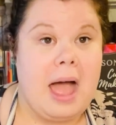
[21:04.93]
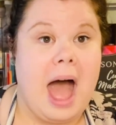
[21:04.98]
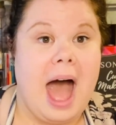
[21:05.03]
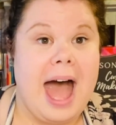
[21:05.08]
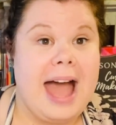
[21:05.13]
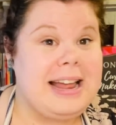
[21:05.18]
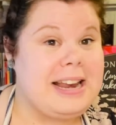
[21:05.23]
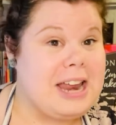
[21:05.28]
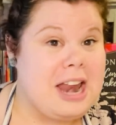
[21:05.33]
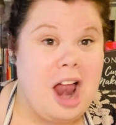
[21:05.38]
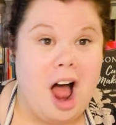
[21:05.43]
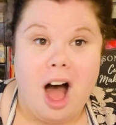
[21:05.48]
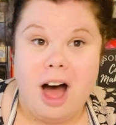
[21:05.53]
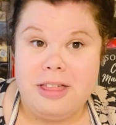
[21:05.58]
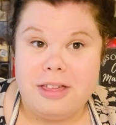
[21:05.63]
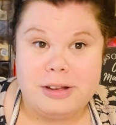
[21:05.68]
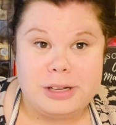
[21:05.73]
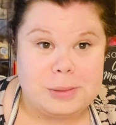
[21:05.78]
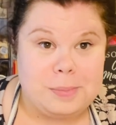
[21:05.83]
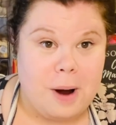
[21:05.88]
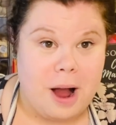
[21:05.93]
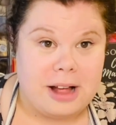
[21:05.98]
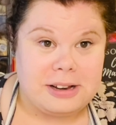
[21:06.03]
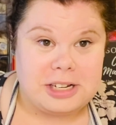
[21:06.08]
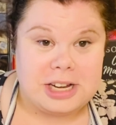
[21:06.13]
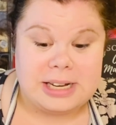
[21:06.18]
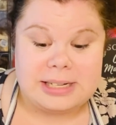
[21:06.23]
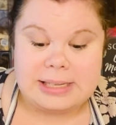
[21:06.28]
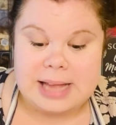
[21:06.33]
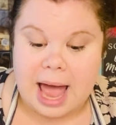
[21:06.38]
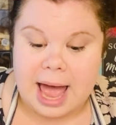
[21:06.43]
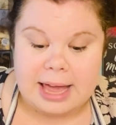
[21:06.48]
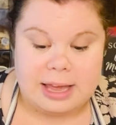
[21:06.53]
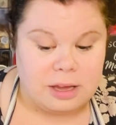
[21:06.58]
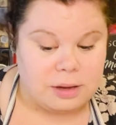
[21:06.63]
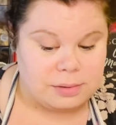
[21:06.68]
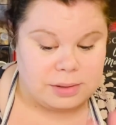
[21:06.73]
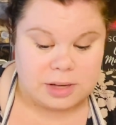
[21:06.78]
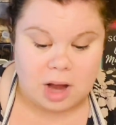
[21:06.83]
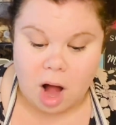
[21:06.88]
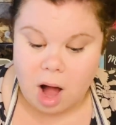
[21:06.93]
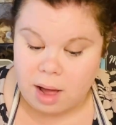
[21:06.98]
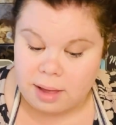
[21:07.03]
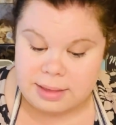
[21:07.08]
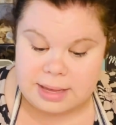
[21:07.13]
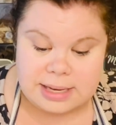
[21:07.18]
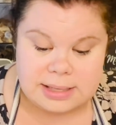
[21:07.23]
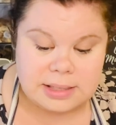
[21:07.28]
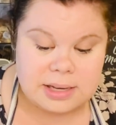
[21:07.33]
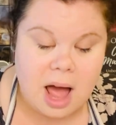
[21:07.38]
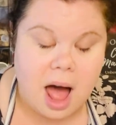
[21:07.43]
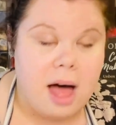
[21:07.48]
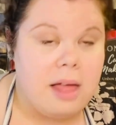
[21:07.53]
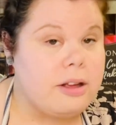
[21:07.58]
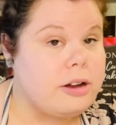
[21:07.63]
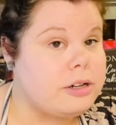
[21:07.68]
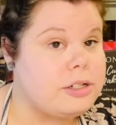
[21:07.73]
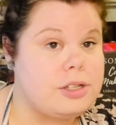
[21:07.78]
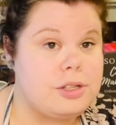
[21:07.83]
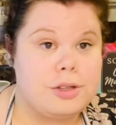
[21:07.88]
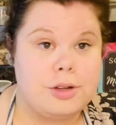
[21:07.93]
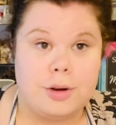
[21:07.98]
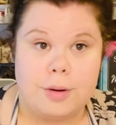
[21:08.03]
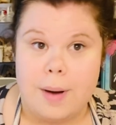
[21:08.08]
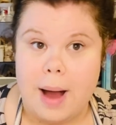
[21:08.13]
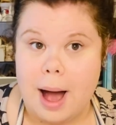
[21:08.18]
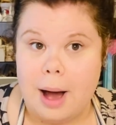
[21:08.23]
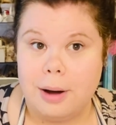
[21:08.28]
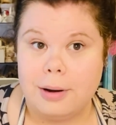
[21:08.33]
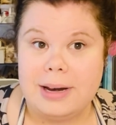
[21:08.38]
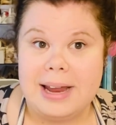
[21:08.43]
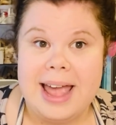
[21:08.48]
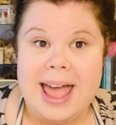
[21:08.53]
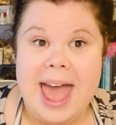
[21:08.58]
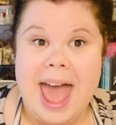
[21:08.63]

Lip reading: I did all those projects. I used all these colors throughout,